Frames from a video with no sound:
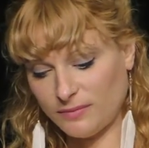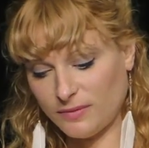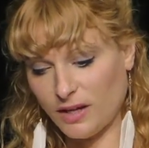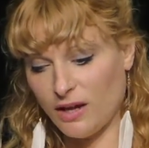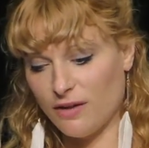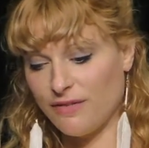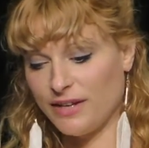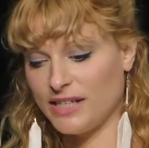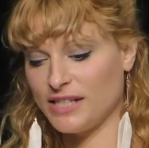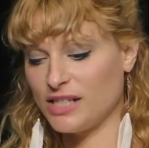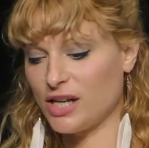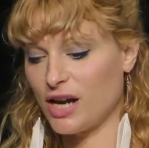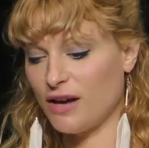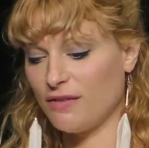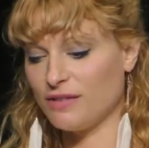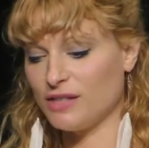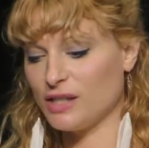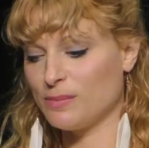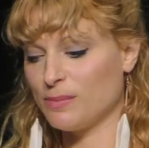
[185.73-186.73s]
of a
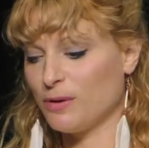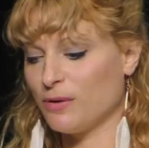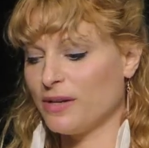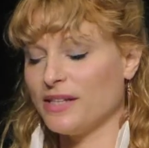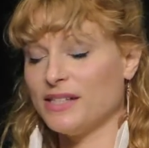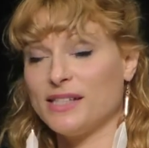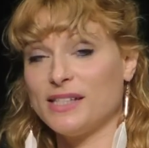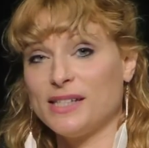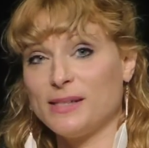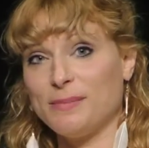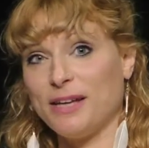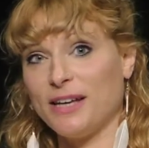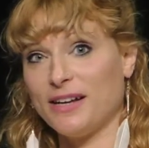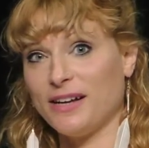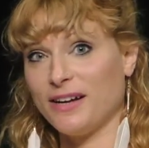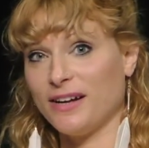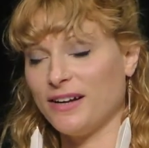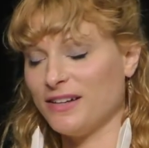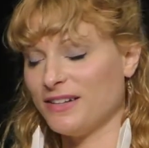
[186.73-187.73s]
soft-spoken
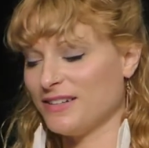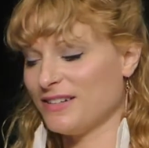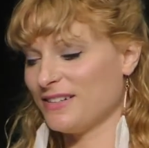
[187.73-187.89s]
speaker.